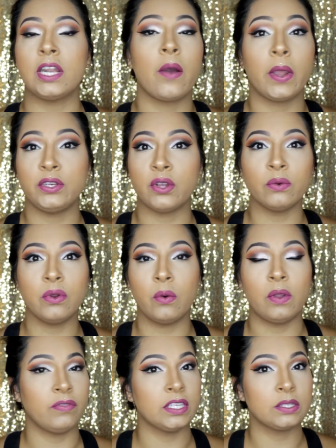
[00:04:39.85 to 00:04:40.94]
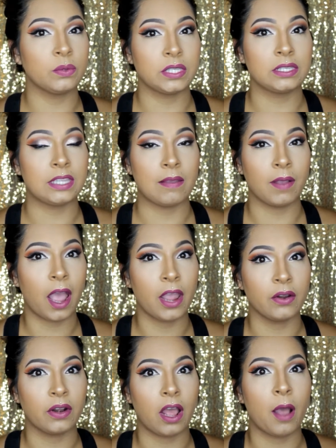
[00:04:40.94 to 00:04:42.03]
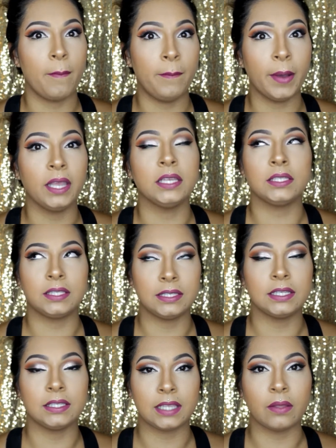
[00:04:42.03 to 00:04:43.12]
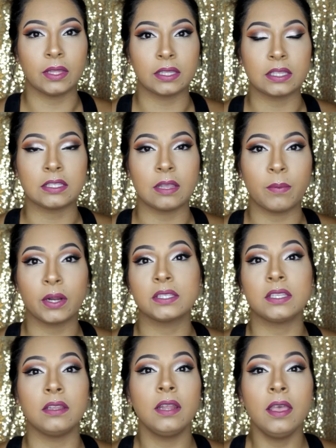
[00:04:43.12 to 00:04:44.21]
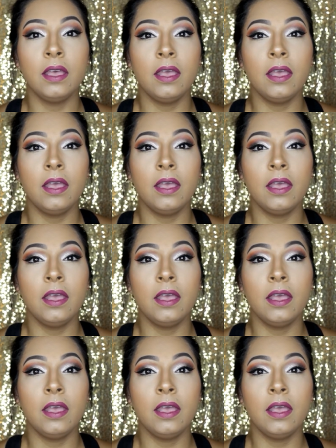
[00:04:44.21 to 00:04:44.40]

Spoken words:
Now, I don't know if this was the same guy or not, but it did sound like the same person.